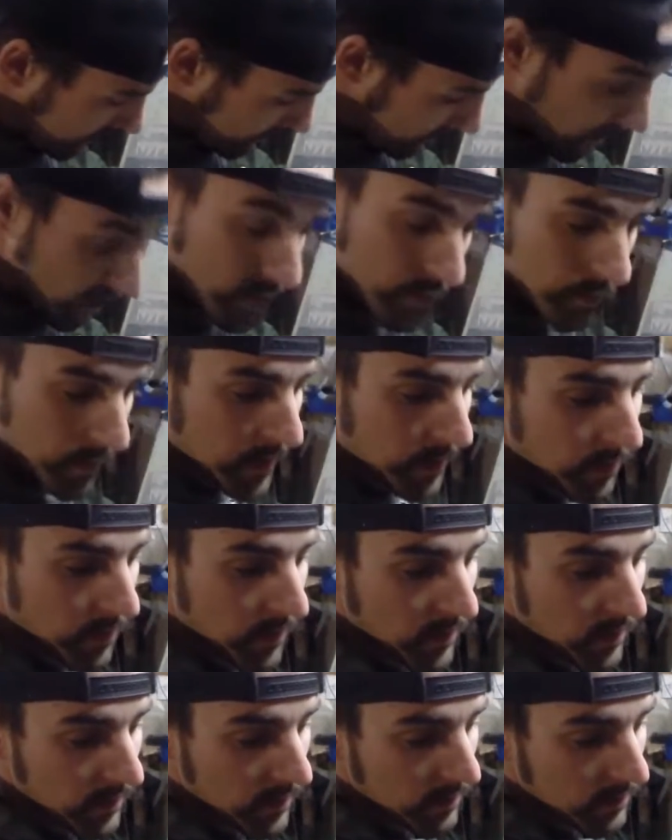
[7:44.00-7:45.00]
most
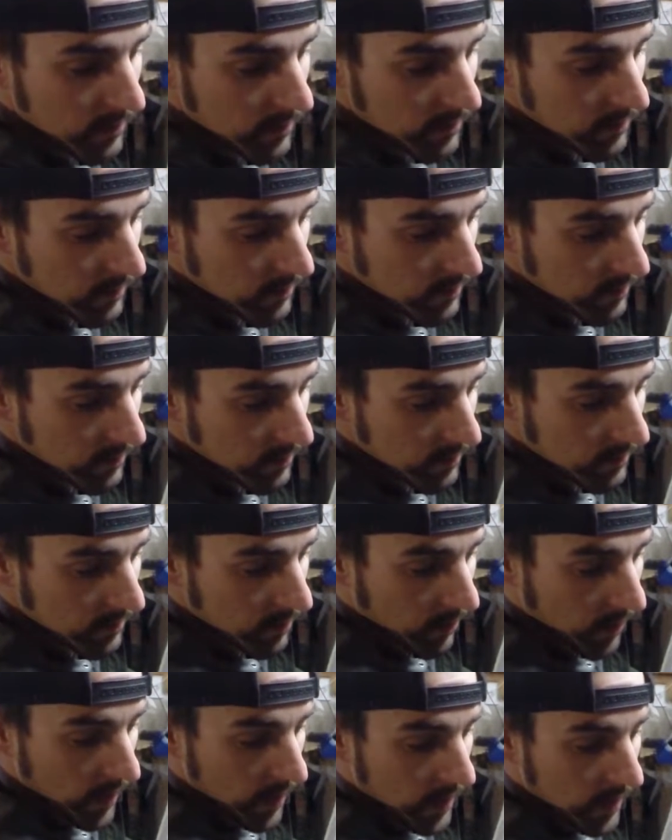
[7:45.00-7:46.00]
people
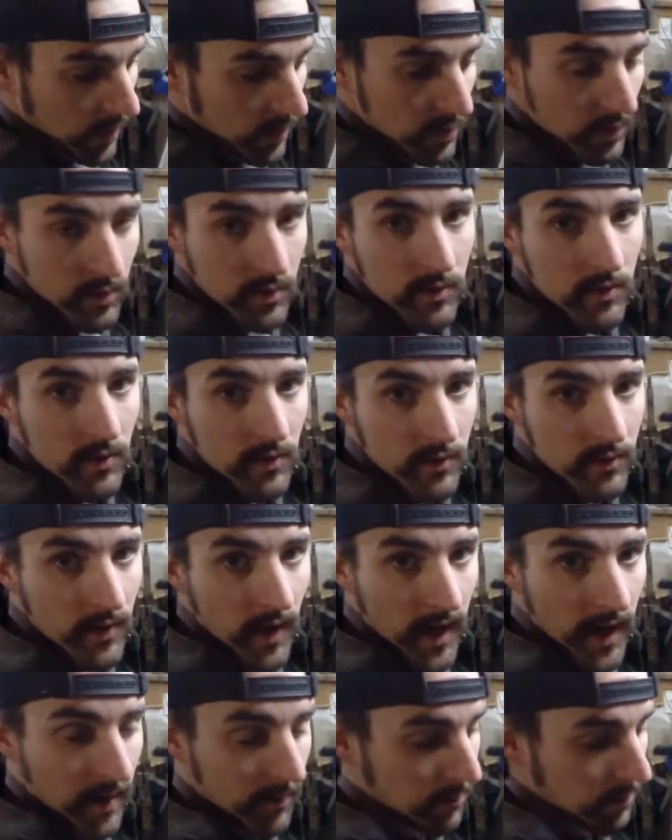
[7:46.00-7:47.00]
want to use the
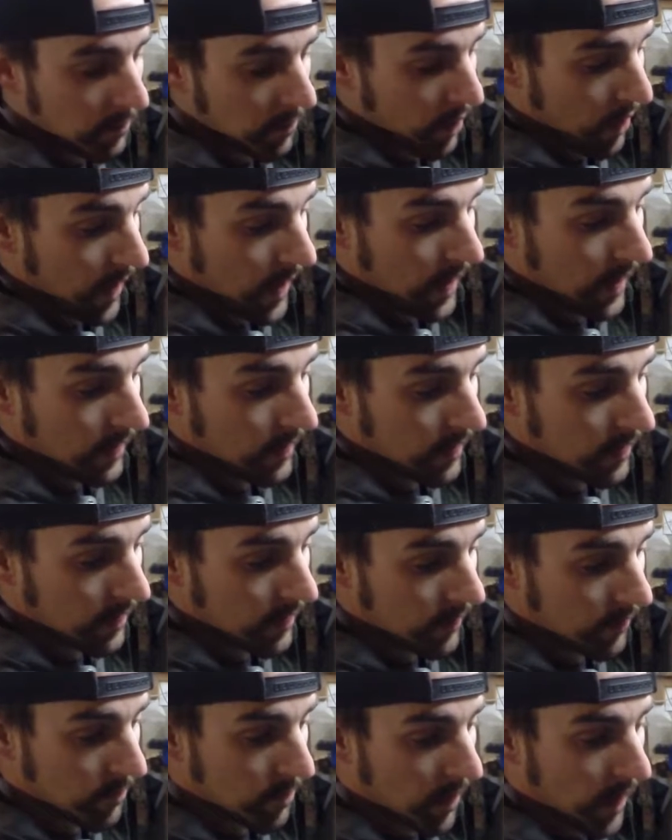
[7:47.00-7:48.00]
same brand
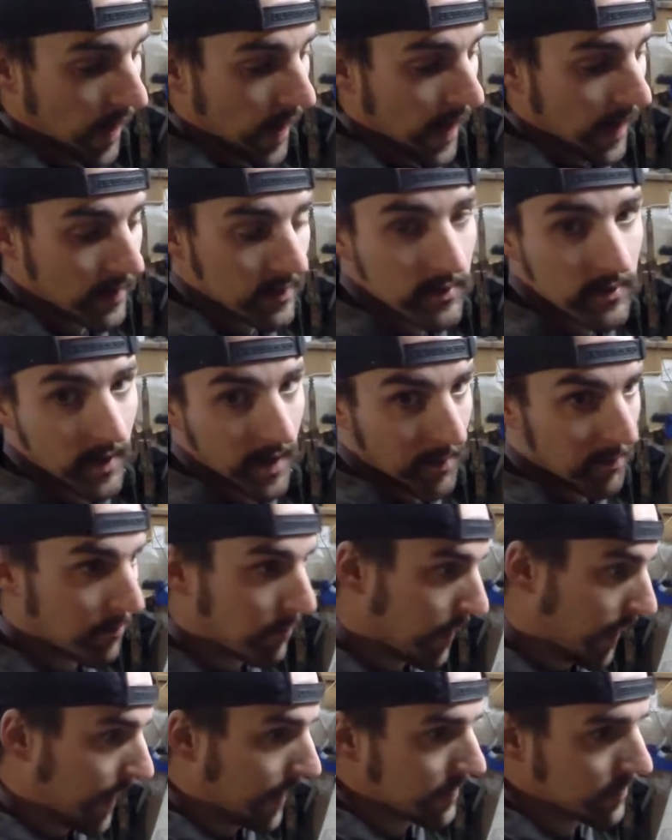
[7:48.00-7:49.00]
of brass, same
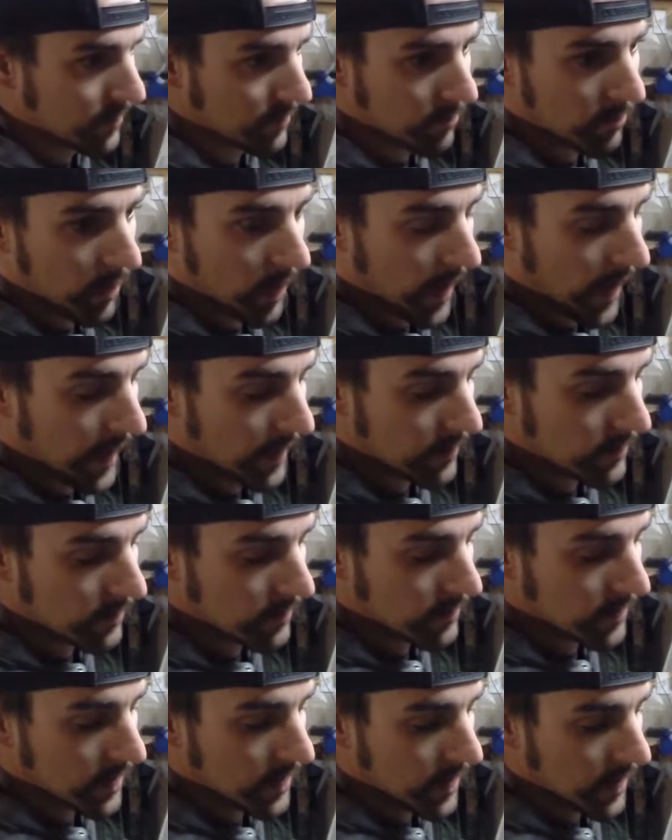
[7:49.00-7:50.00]
batch of
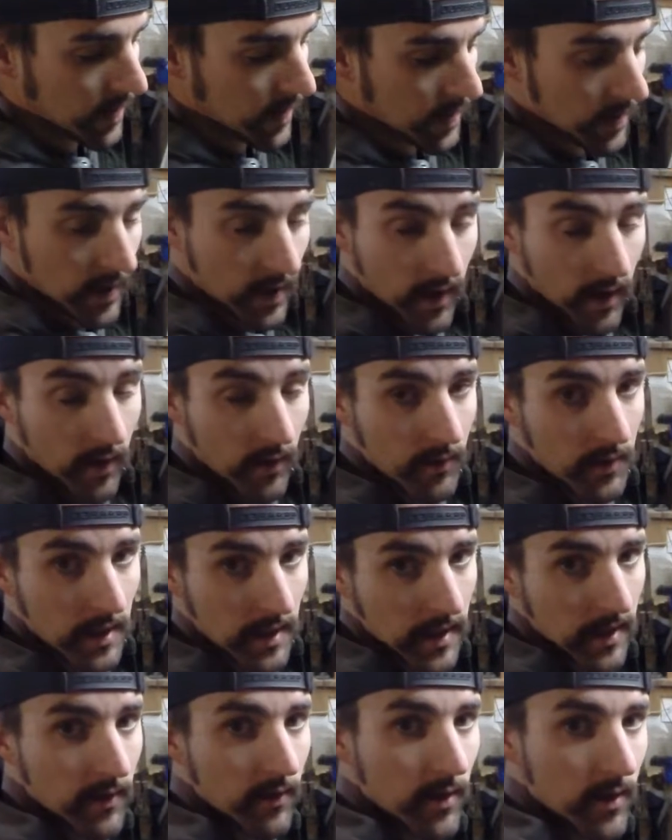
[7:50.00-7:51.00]
brass, you know, if
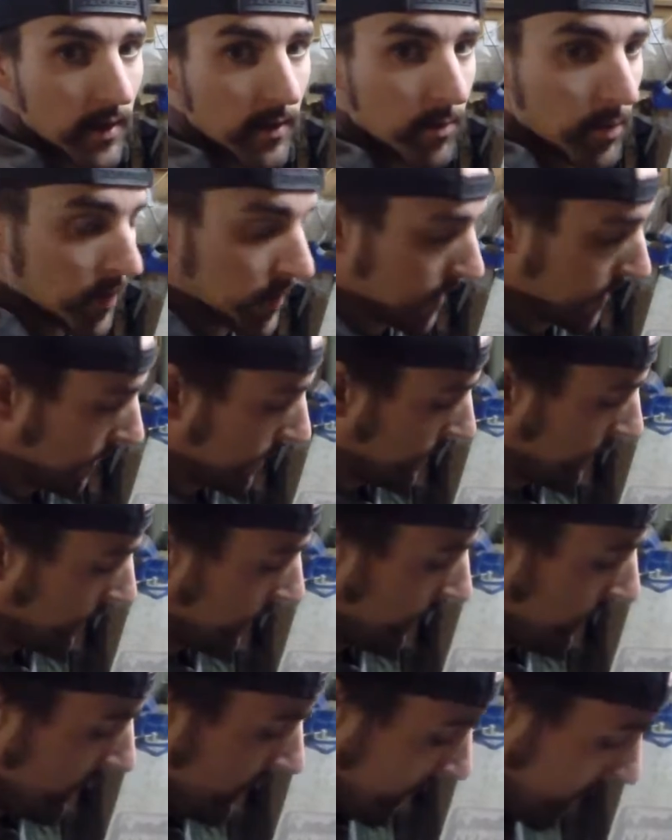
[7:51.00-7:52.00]
they get really particular.